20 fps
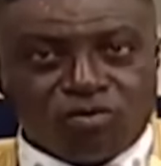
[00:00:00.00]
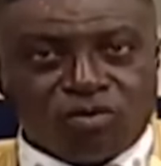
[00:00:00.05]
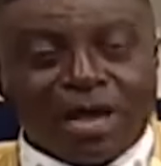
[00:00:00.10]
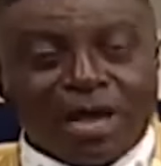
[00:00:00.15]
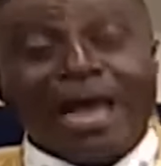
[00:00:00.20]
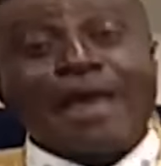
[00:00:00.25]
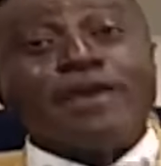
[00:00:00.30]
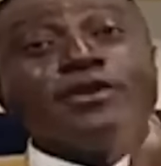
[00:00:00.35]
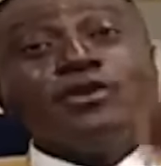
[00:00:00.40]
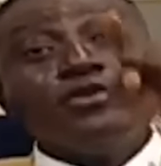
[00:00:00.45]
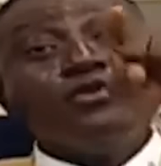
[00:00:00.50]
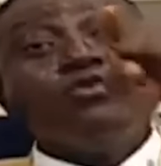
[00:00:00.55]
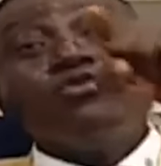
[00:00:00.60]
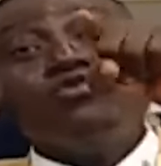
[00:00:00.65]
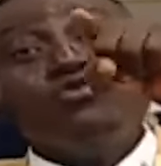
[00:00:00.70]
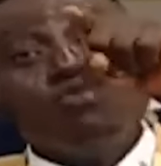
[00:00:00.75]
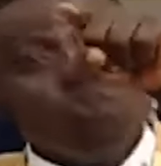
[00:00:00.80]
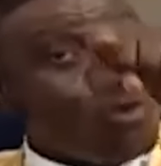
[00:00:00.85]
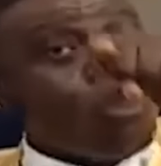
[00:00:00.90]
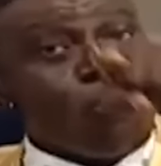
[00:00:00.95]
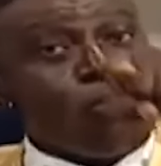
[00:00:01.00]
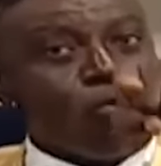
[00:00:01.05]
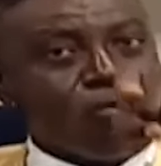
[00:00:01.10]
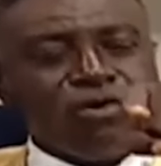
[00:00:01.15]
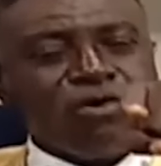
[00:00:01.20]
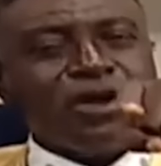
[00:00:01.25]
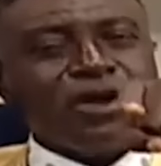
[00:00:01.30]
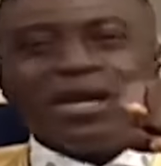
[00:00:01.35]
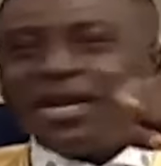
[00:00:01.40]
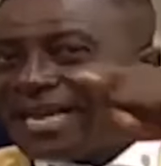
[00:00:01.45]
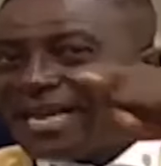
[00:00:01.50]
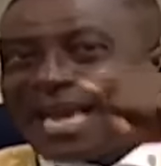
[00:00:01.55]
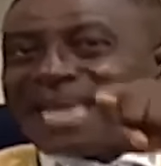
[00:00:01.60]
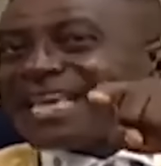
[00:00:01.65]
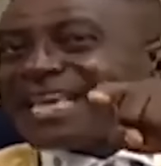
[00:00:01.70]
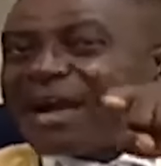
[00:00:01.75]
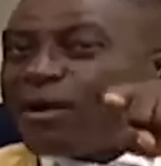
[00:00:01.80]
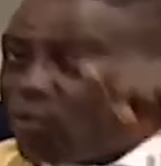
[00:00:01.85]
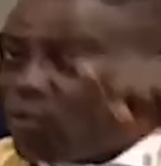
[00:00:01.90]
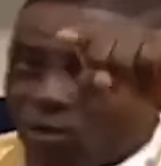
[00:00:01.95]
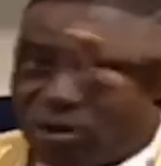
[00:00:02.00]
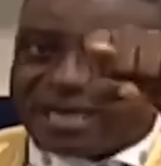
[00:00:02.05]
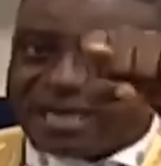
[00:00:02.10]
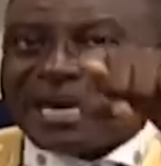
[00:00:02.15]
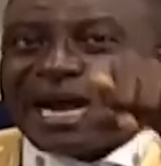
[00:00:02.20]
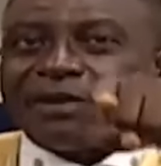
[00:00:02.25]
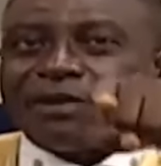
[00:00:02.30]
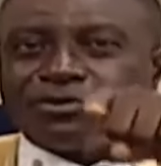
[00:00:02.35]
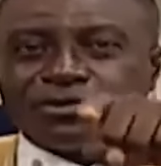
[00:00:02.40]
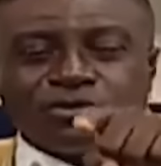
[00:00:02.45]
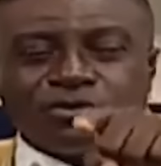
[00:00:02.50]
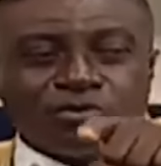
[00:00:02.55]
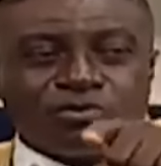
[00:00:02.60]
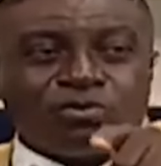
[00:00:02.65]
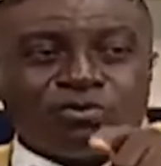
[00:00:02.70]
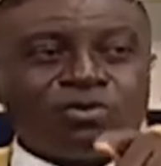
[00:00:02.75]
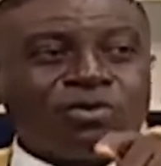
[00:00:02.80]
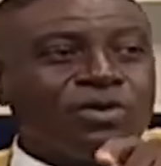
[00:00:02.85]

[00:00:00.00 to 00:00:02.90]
and you know, nay, yeah, whole crowd, no.